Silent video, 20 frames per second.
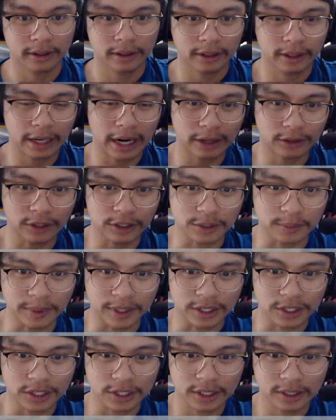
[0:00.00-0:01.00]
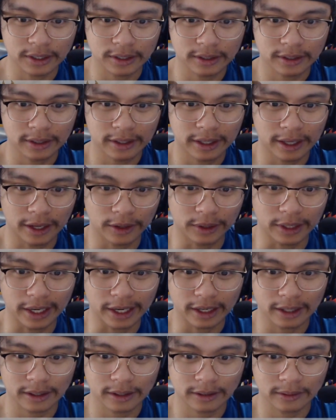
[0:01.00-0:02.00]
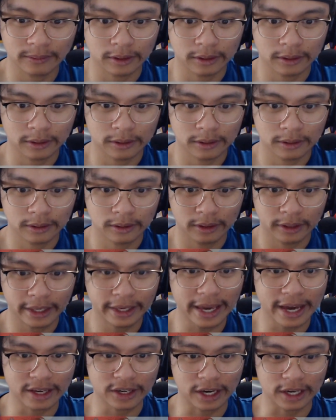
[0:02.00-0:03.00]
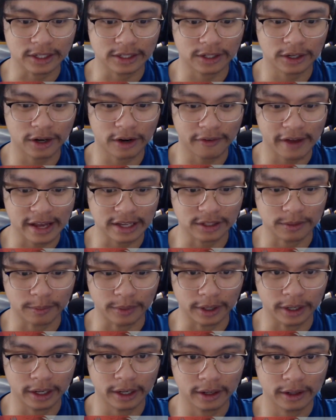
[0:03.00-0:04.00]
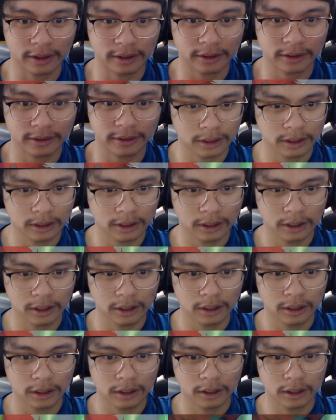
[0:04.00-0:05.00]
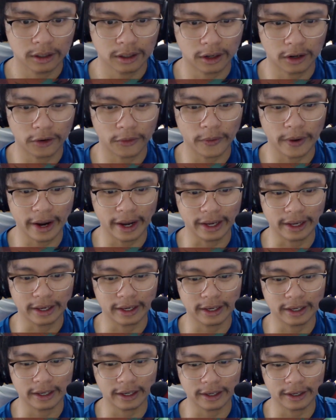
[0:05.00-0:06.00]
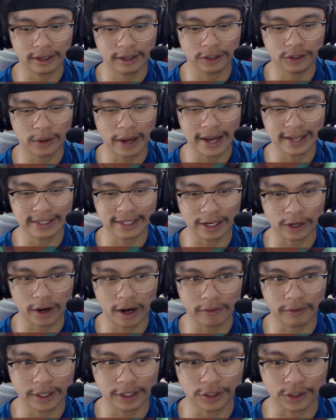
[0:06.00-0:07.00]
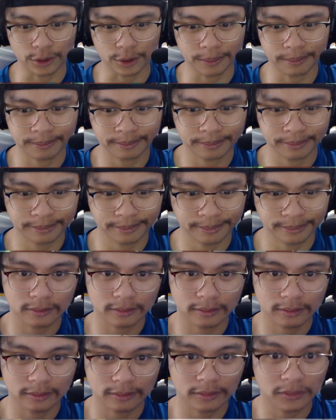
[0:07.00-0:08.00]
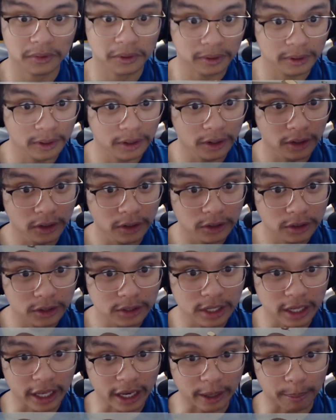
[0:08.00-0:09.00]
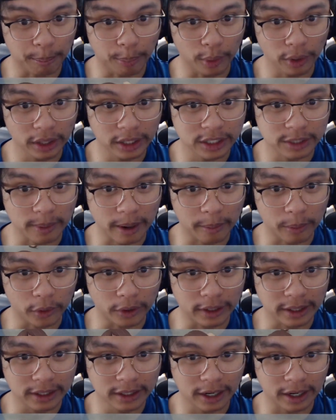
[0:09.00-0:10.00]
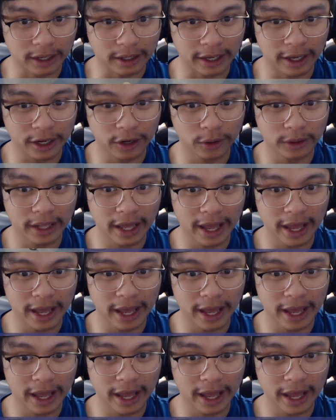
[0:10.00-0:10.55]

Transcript: Get out this bitch. Hell yeah. You can't chase. You're not fast, buddy. Alright, he, he could do anti-gravity too. Those are like bullets, my boy. He's gonna hit her in the